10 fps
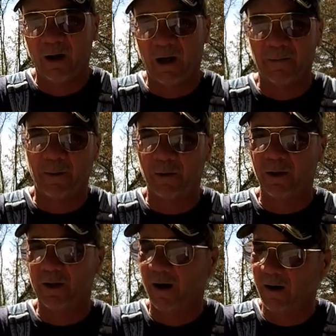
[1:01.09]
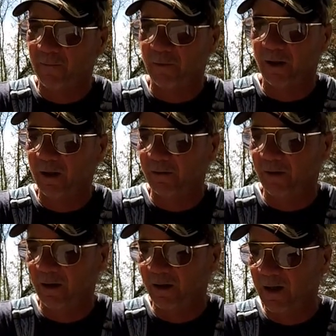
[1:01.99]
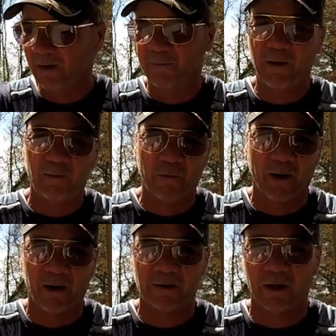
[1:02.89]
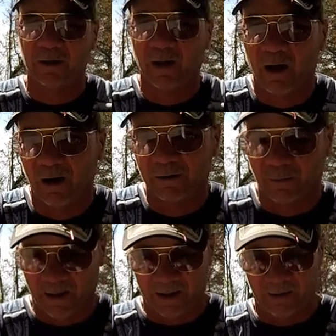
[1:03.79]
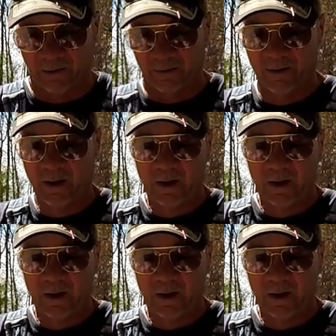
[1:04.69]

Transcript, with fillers: I'm pretty confident that I got a few things unlocked right here.